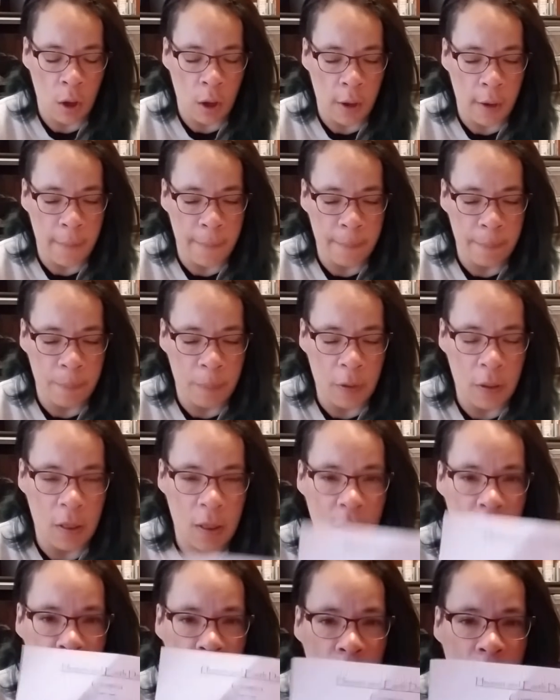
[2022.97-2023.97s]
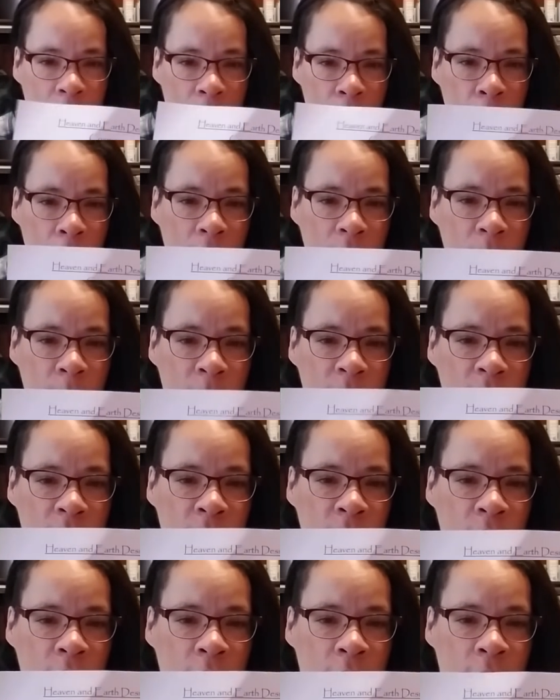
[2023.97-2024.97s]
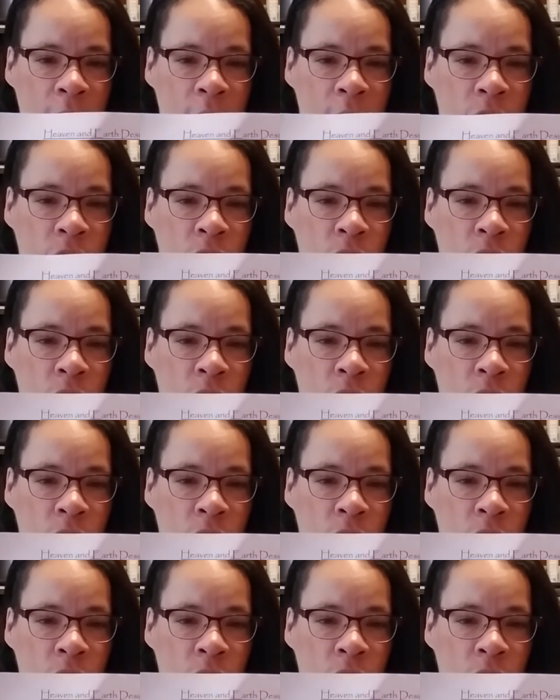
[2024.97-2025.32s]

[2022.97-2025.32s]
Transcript: But this one I bought specifically